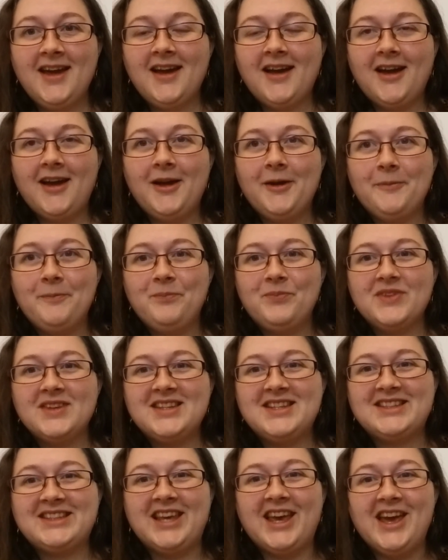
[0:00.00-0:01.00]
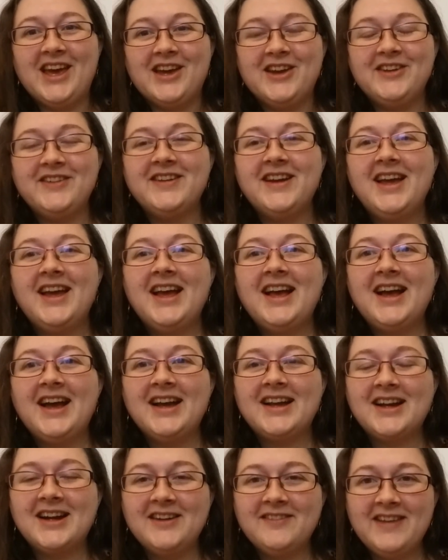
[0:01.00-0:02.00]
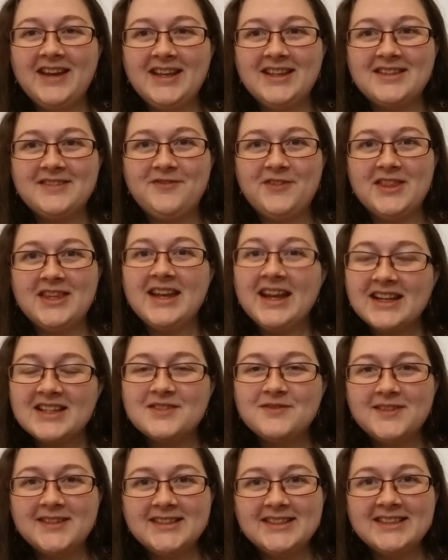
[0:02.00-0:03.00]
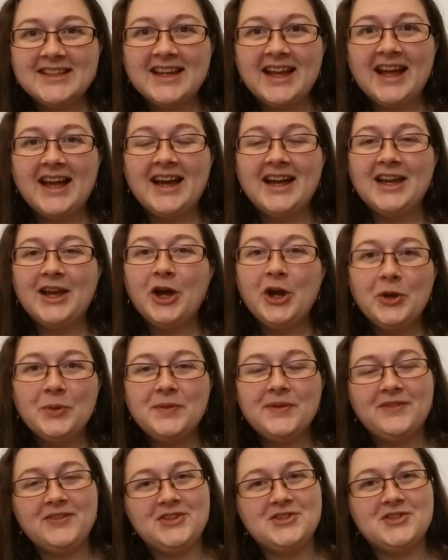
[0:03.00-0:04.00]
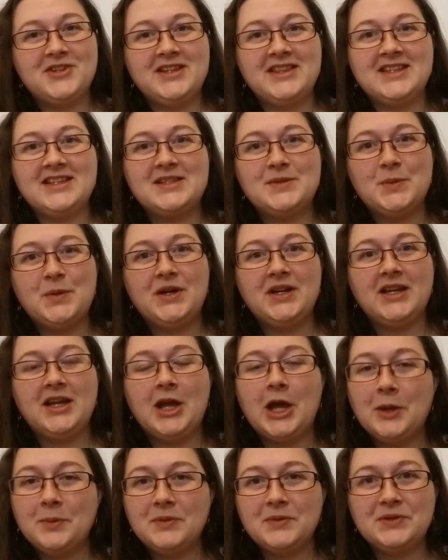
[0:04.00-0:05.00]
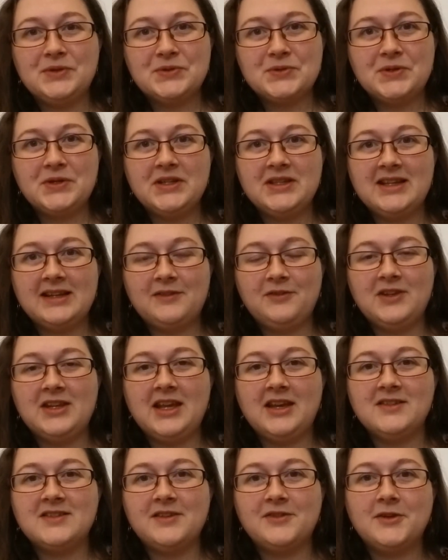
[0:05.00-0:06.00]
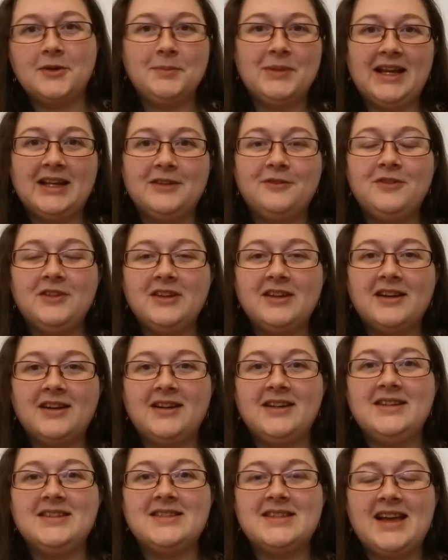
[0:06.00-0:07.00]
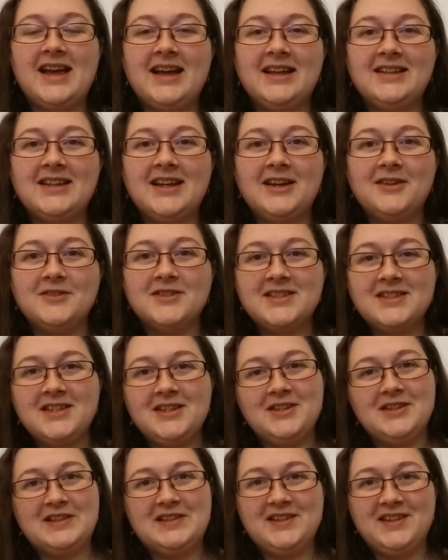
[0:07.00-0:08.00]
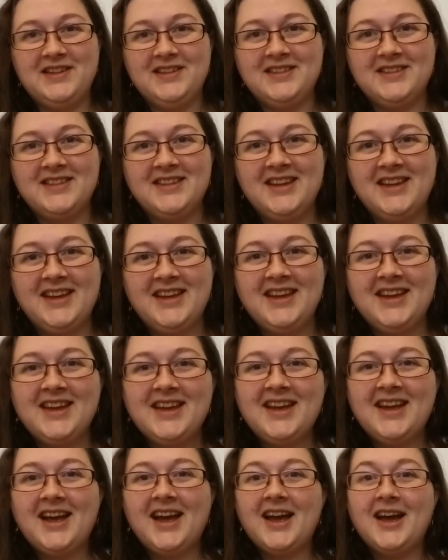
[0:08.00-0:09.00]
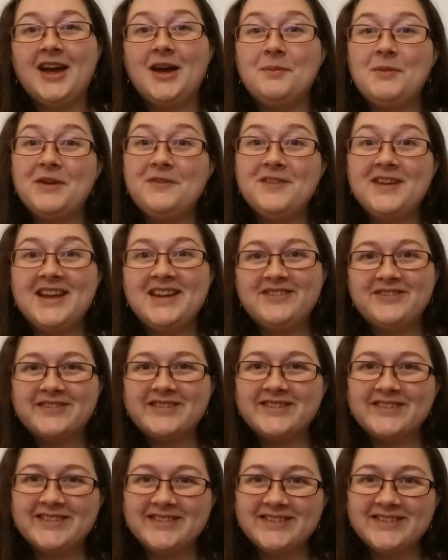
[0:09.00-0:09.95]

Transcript: So I can't wait for the next one. I hope you've enjoyed this one. I hope you enjoy the next videos I've got planned for you guys, and I will see you soon. Bye for now.